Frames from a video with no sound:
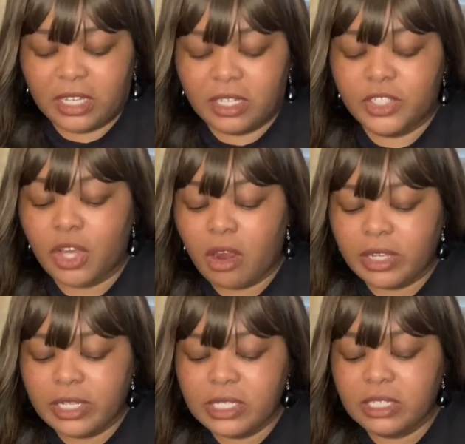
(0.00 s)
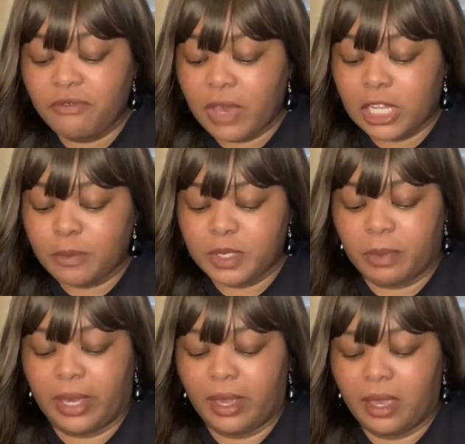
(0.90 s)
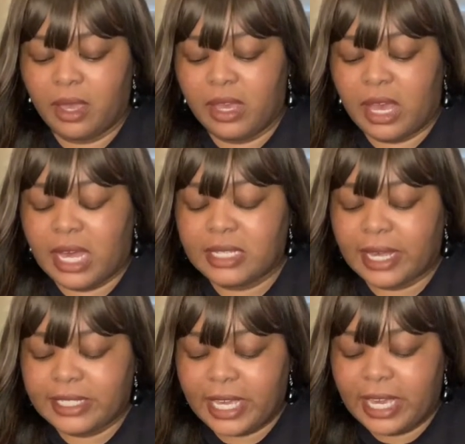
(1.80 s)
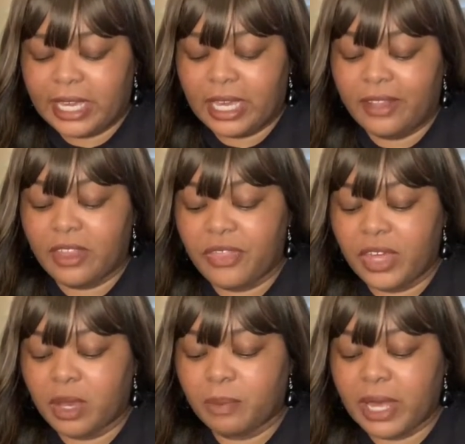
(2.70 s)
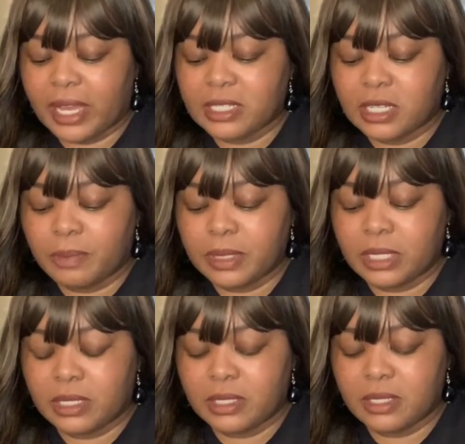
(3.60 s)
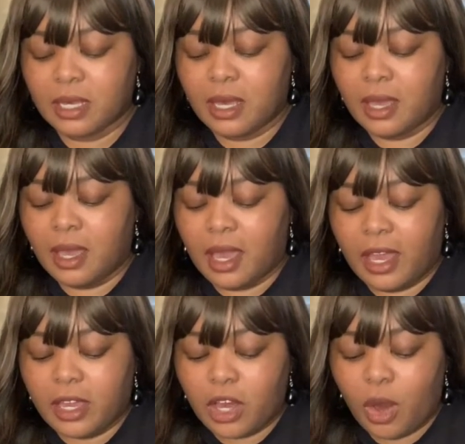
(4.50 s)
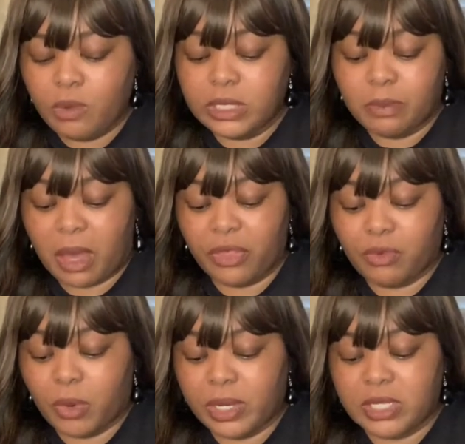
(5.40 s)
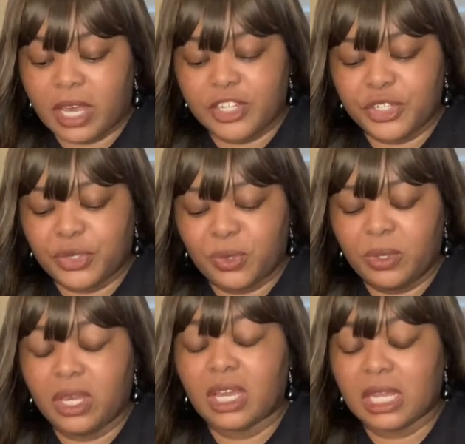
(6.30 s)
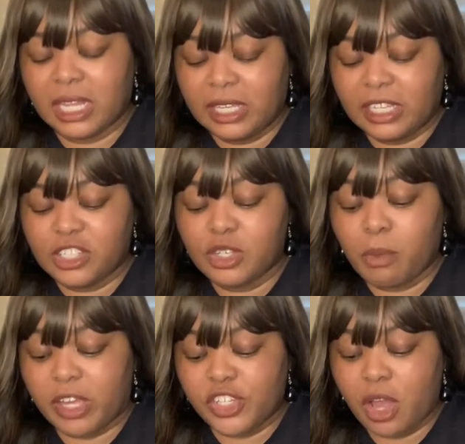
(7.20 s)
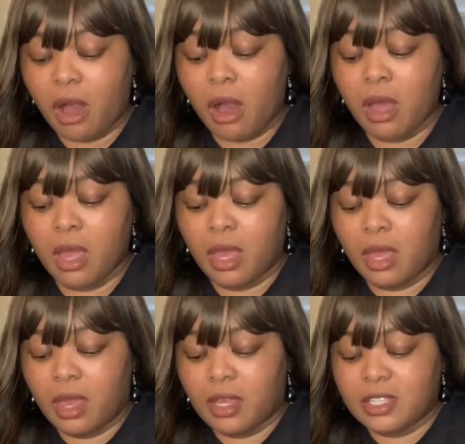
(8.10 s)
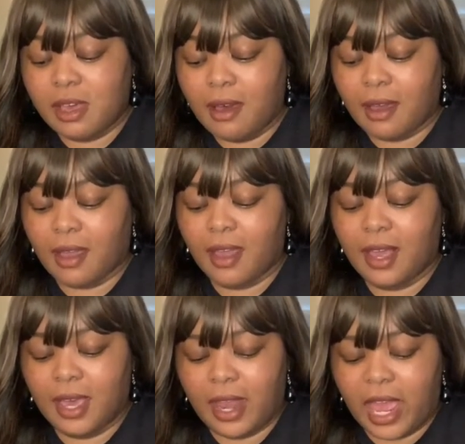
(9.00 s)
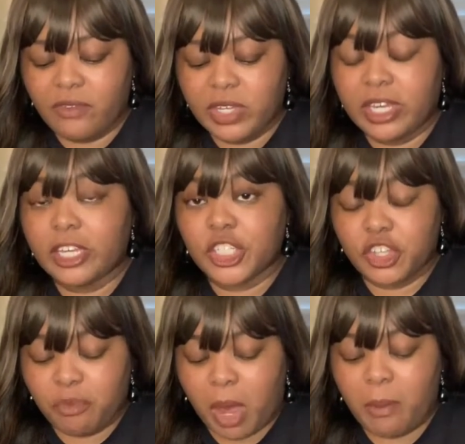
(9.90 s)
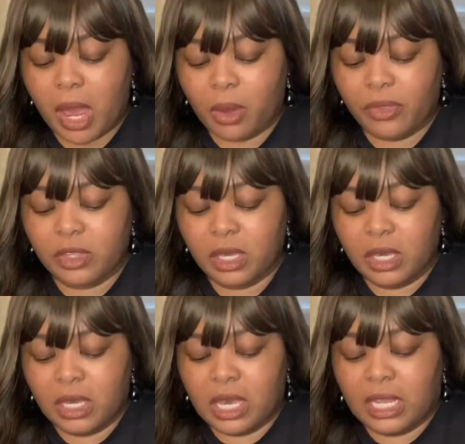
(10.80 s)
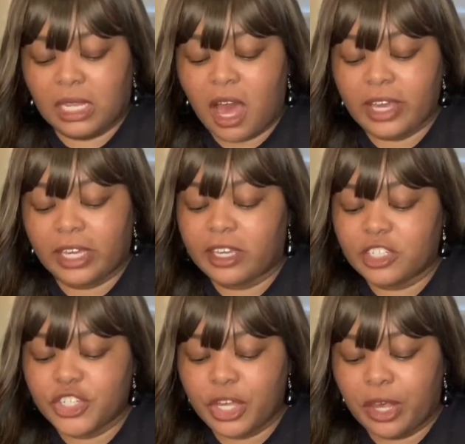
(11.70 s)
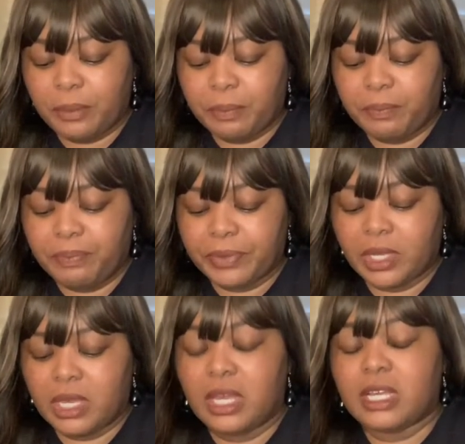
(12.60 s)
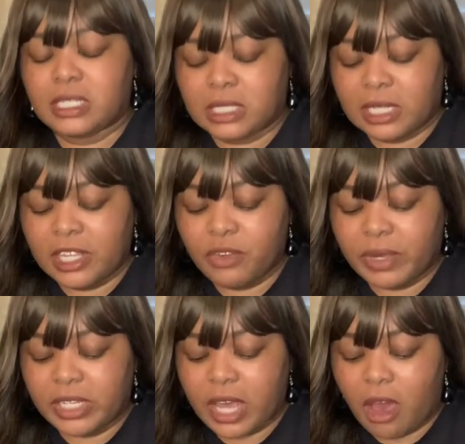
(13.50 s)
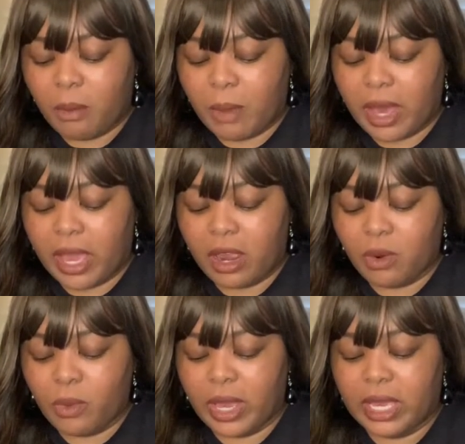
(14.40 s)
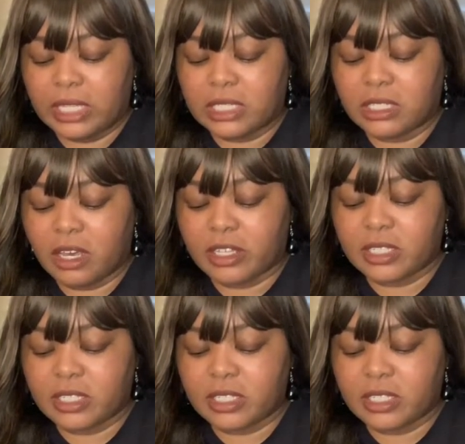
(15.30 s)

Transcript: Darkness envelops me as I take in the thick black substance. It coats my throat as I do, clinging to my jaw, tongue, and every inch of my mouth, locking it shut. Slithering down my airway, it sucks